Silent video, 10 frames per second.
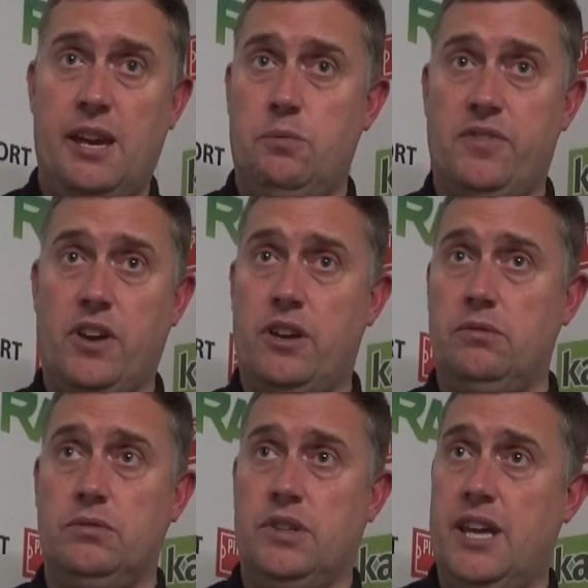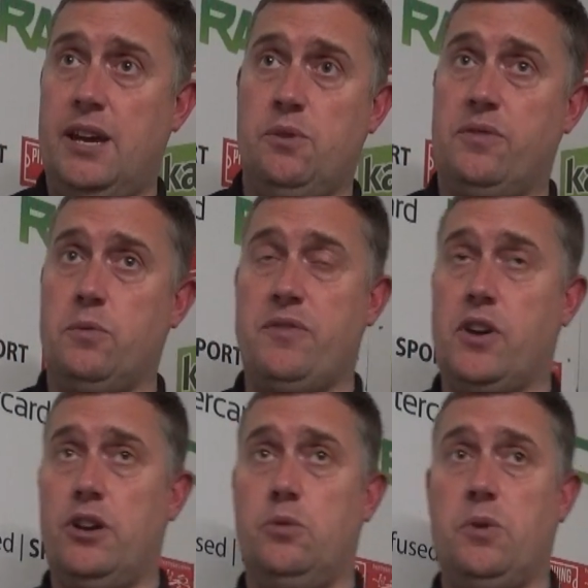Yeah, we've got to. Yeah,
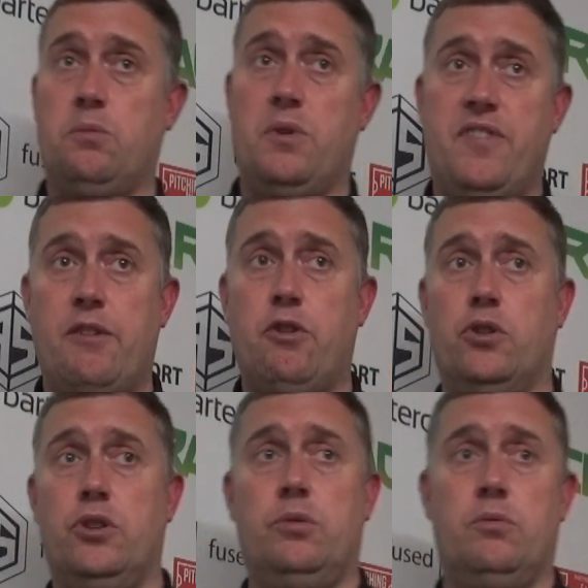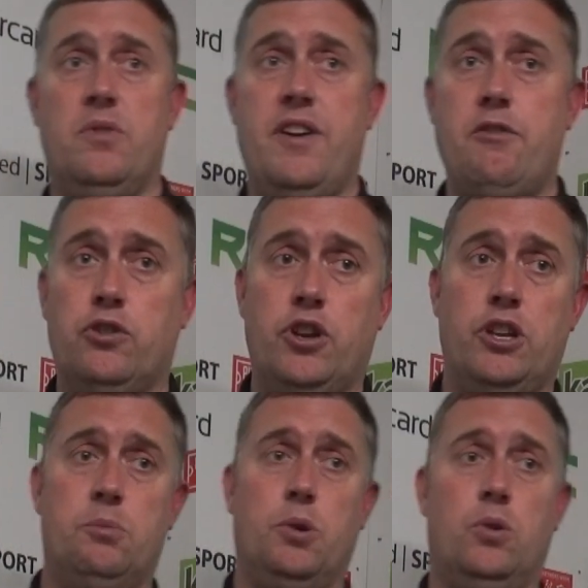we've got to. We're very good. We're very good
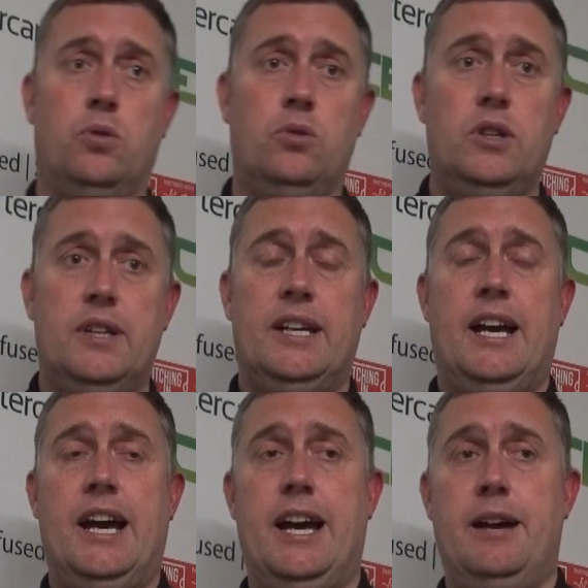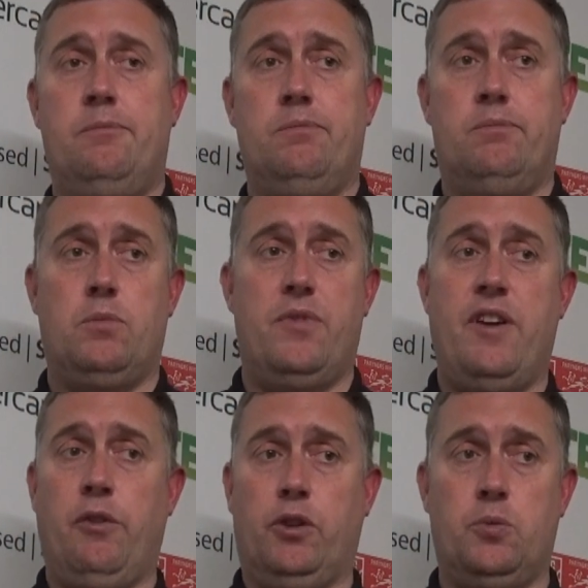on the ball. We're
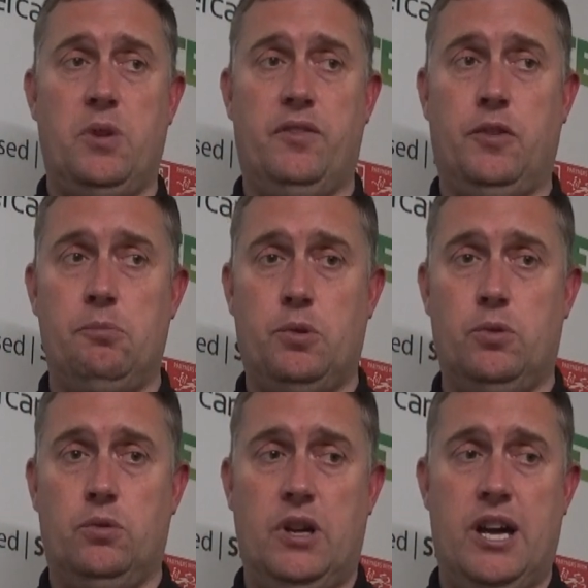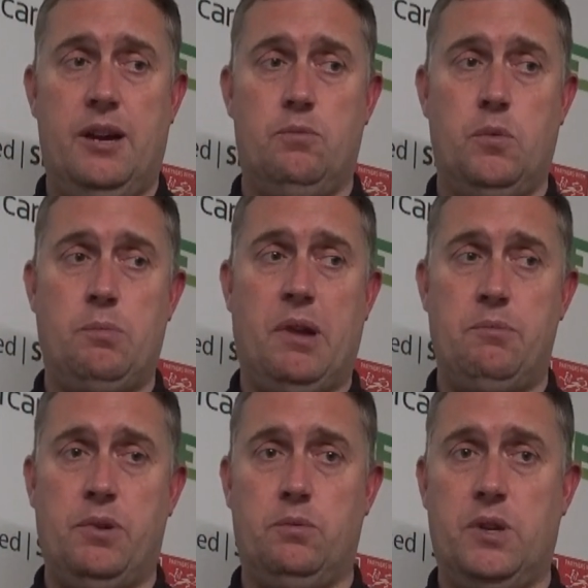very good with the football. We
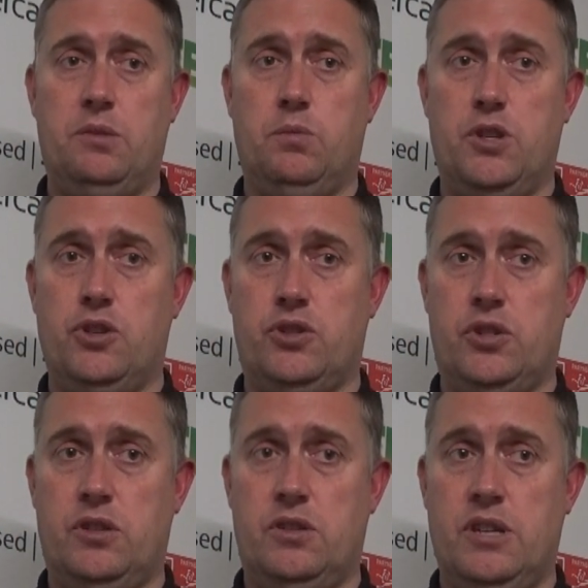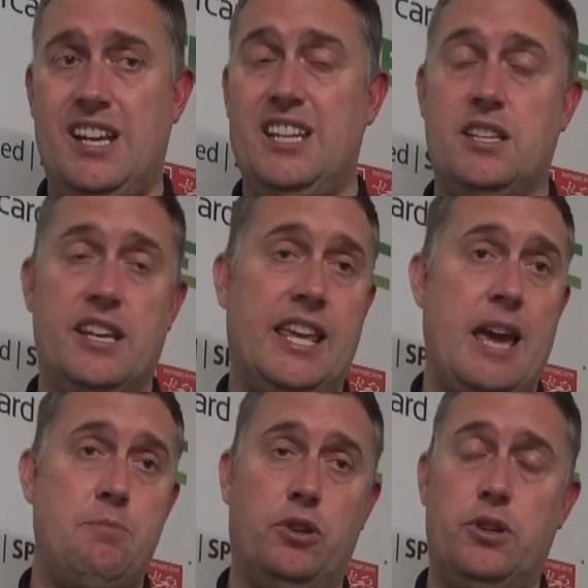play, but we just. But listen, they're
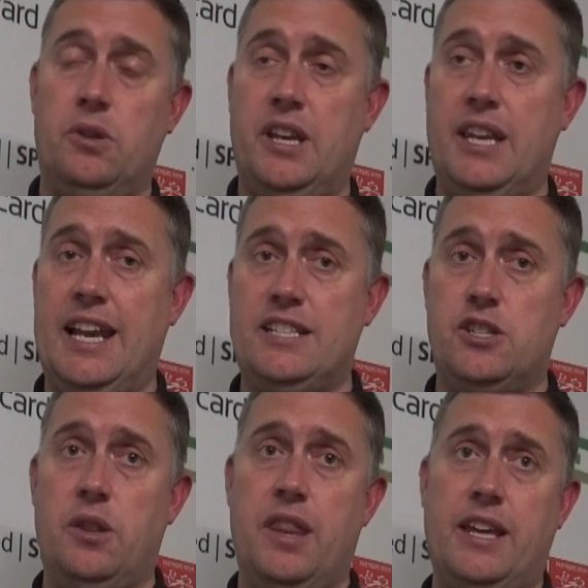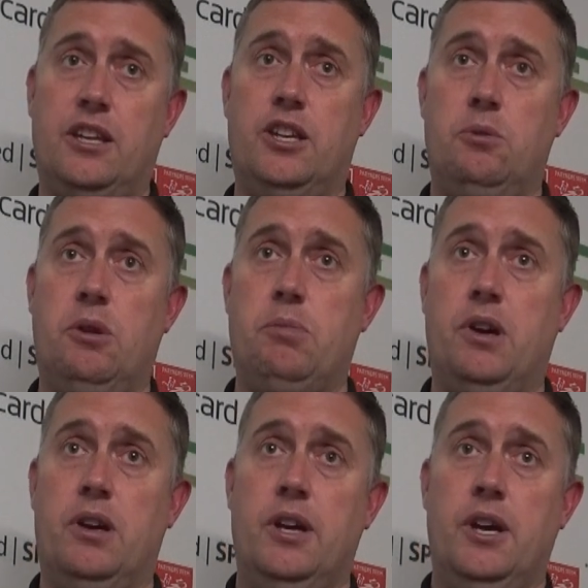capable of doing it, and the lads know that they can do it.
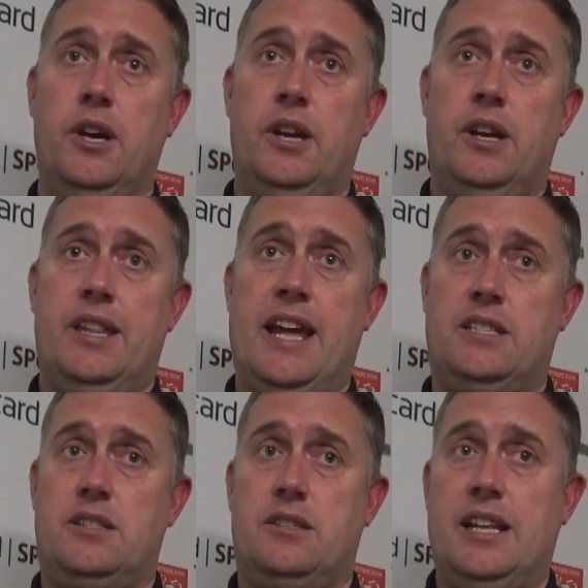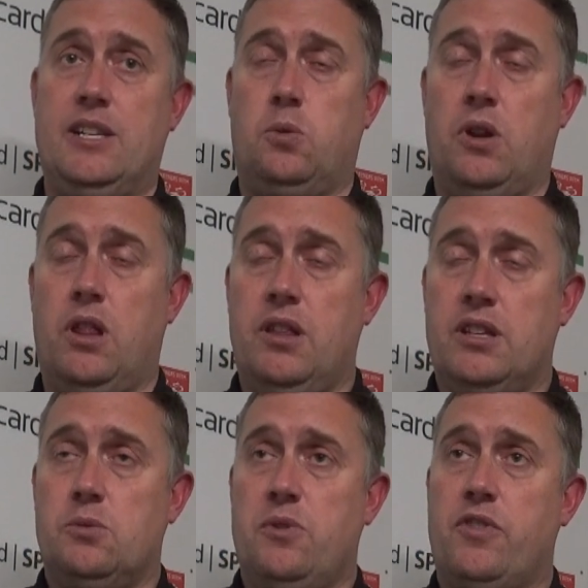But that's one of the
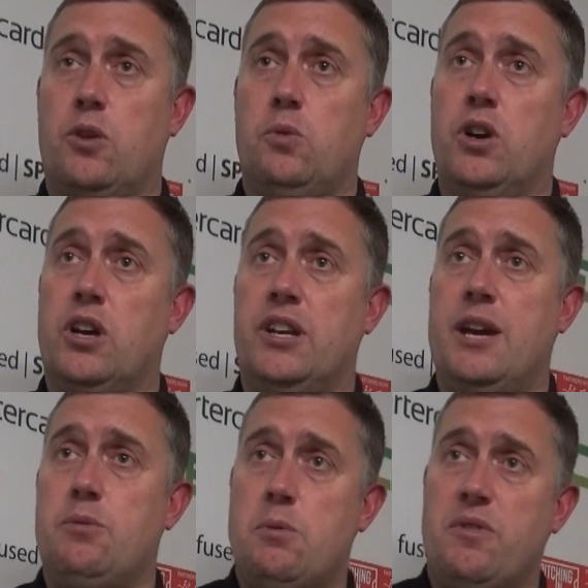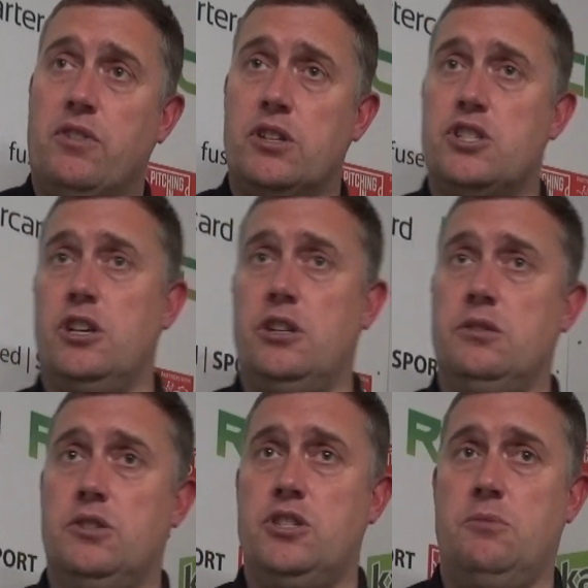things that we've got to work on now, where we've got
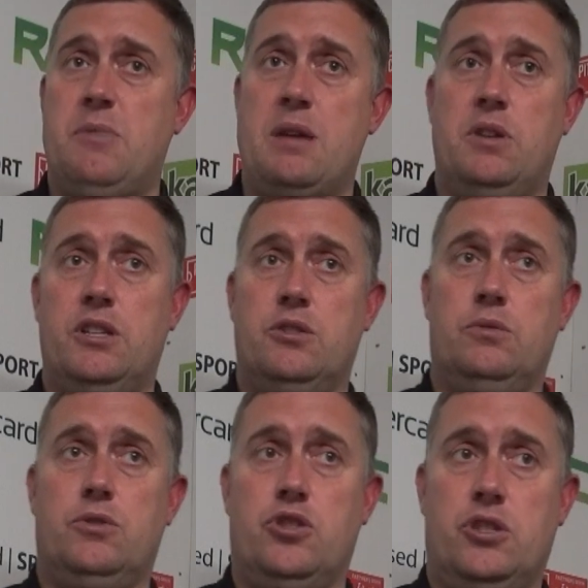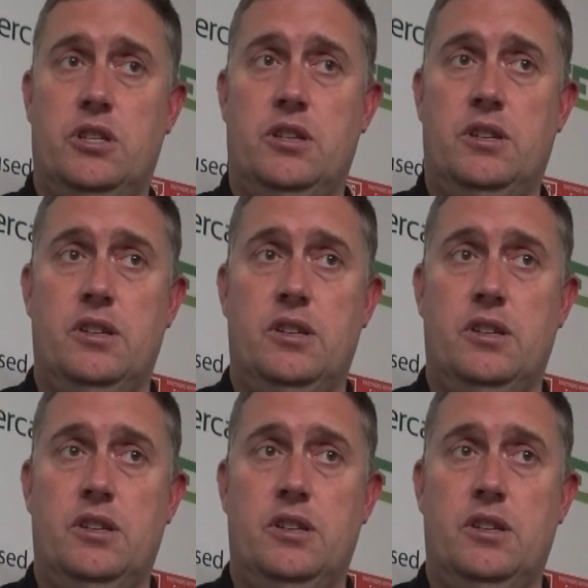to turn maybe into just